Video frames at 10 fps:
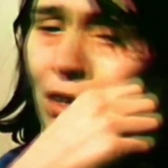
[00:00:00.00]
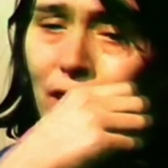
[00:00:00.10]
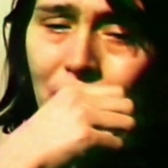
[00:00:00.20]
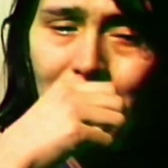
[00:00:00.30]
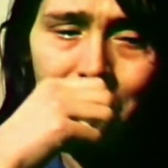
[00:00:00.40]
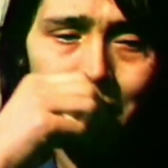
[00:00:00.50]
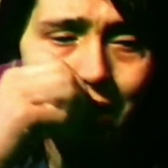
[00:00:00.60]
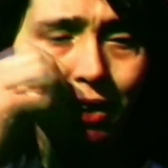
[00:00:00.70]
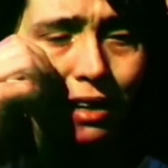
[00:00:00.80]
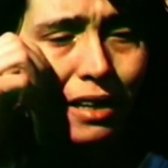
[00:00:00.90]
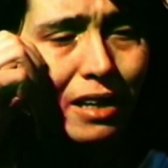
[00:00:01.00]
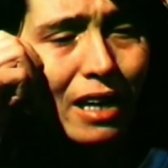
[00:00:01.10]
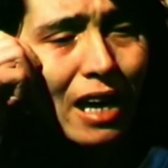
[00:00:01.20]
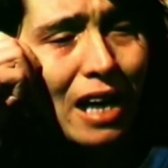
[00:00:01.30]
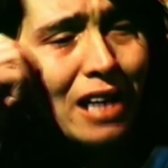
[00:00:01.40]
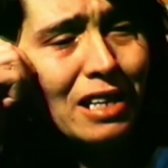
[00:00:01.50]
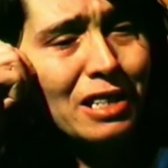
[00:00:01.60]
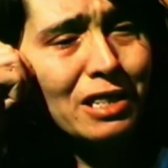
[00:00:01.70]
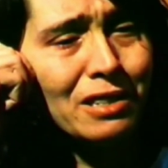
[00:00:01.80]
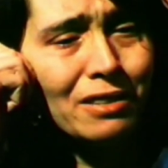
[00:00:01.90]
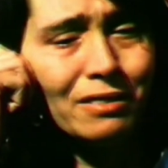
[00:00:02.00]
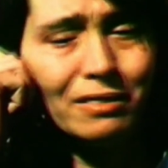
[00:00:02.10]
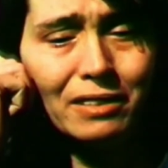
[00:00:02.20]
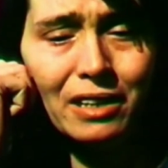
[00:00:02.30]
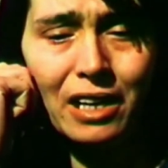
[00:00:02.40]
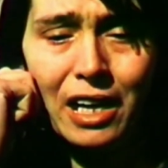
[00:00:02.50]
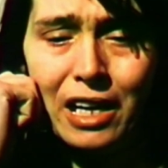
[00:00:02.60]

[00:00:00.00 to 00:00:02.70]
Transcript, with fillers: It's hard to imagine Yvonne Prior's